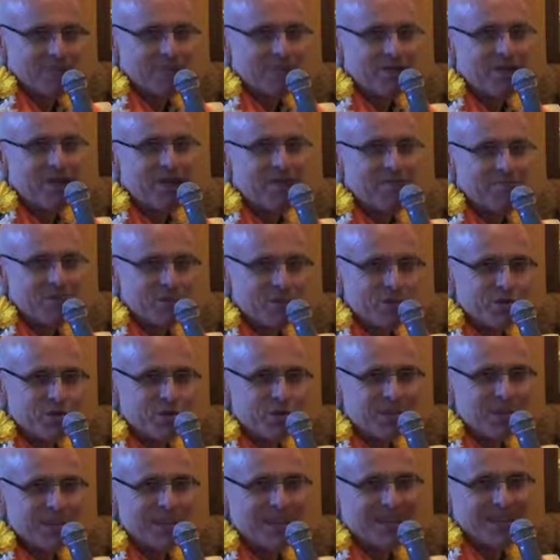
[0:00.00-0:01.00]
We are
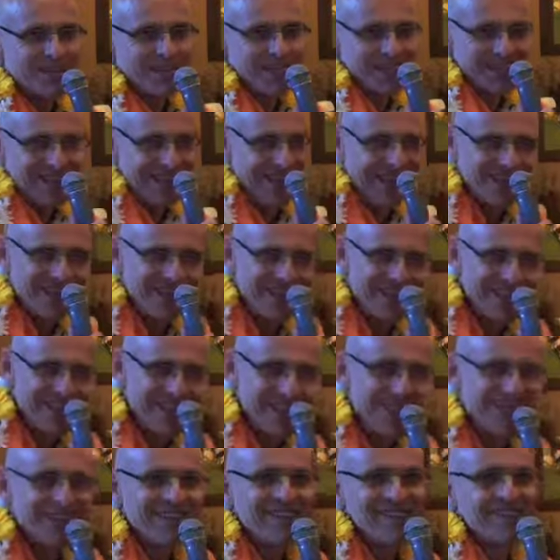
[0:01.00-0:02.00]
pushing and
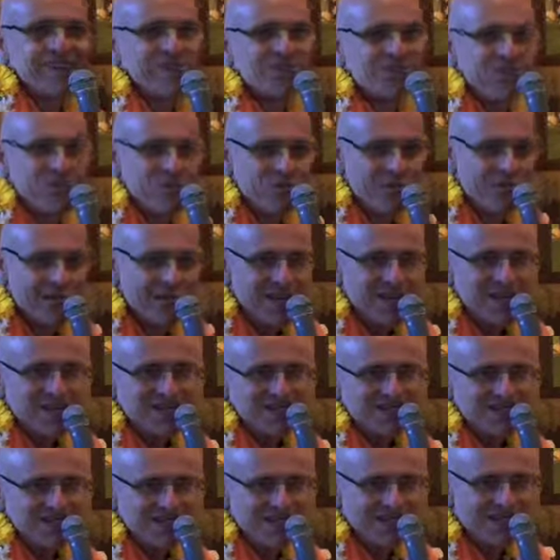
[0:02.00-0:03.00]
then it
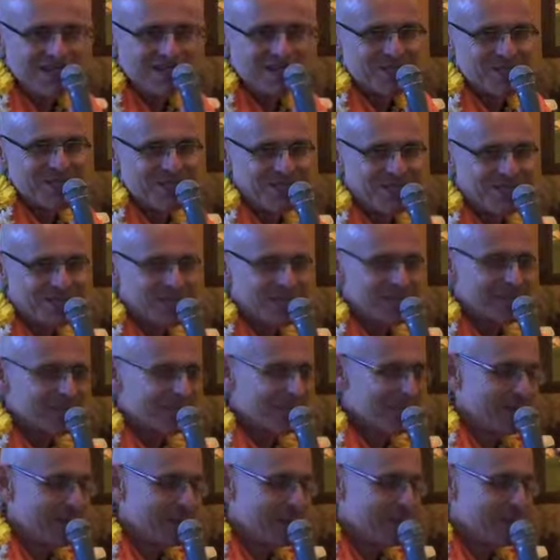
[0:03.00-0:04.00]
rotates and hits us.